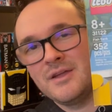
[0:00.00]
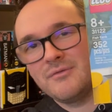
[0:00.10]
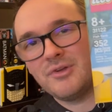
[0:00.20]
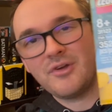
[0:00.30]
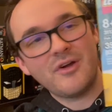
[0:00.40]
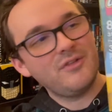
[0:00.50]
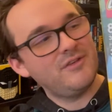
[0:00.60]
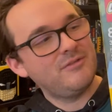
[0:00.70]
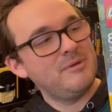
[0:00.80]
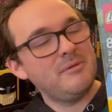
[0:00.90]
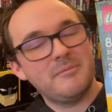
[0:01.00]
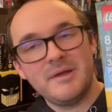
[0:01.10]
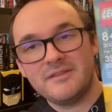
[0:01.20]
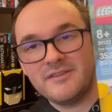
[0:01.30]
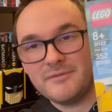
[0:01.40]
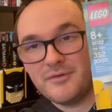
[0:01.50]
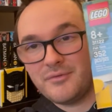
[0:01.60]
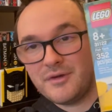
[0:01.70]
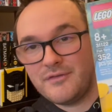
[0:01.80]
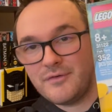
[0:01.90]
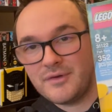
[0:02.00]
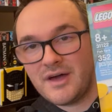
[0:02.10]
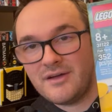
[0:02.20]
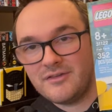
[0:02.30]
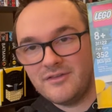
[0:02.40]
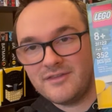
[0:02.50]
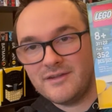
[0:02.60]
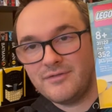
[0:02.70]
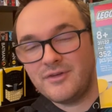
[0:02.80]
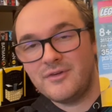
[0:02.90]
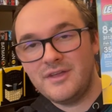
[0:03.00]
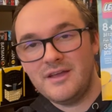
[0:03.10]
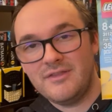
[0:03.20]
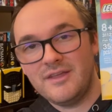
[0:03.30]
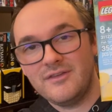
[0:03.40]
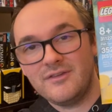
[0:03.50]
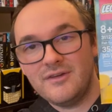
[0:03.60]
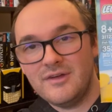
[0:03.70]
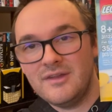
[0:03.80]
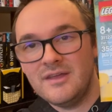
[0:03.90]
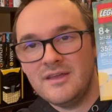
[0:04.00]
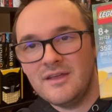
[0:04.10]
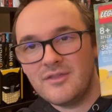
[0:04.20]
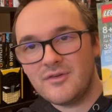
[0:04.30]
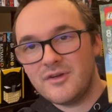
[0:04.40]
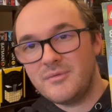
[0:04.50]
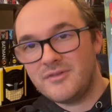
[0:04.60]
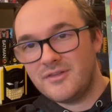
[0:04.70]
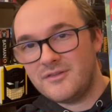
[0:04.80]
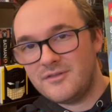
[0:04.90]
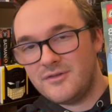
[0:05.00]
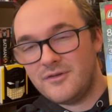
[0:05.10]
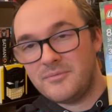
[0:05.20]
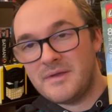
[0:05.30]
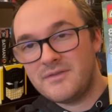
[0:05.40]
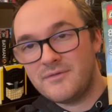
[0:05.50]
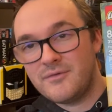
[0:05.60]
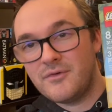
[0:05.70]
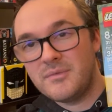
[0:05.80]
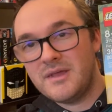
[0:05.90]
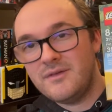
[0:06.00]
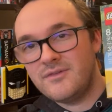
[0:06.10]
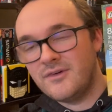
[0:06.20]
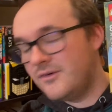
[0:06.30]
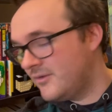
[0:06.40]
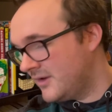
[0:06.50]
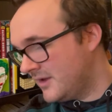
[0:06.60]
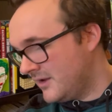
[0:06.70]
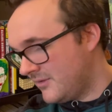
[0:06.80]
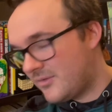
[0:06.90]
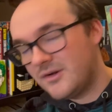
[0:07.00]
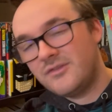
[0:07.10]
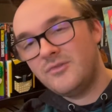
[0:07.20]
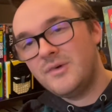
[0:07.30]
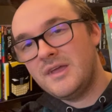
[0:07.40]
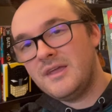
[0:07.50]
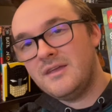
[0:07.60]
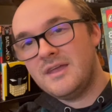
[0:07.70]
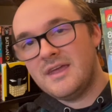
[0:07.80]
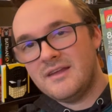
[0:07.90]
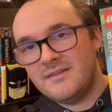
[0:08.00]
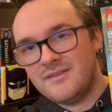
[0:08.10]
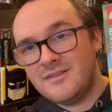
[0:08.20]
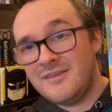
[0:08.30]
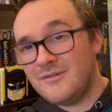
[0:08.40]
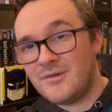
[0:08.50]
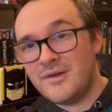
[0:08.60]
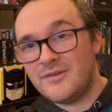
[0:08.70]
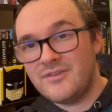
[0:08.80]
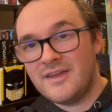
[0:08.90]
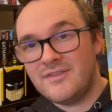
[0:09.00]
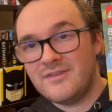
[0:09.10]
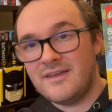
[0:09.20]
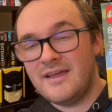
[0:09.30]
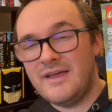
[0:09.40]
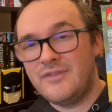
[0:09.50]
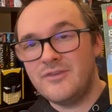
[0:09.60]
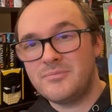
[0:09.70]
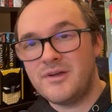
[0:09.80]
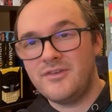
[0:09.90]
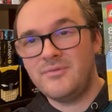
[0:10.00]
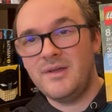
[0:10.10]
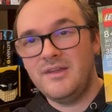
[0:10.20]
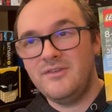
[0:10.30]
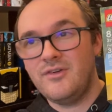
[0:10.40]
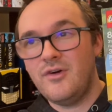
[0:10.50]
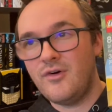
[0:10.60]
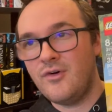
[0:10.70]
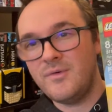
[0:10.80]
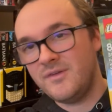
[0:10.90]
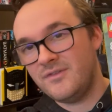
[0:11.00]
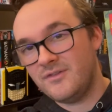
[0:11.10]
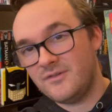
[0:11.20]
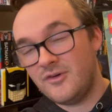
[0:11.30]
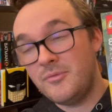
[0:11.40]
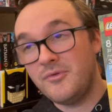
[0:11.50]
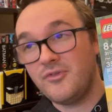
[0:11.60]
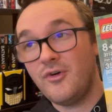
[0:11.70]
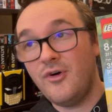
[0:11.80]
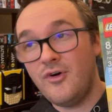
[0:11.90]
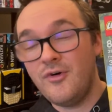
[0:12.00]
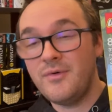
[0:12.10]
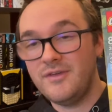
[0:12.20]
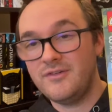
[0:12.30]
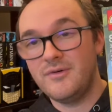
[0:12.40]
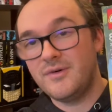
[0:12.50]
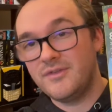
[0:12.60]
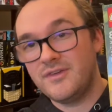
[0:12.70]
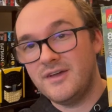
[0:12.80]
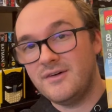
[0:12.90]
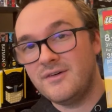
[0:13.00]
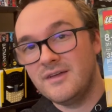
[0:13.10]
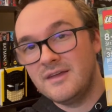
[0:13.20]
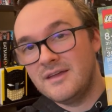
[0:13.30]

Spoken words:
regardless, to be able to pick this up for $24 instead of $30, I think is good. $30 was a little too expensive for me, so wanted to wait. And these creator sets at this price range almost always go on sale.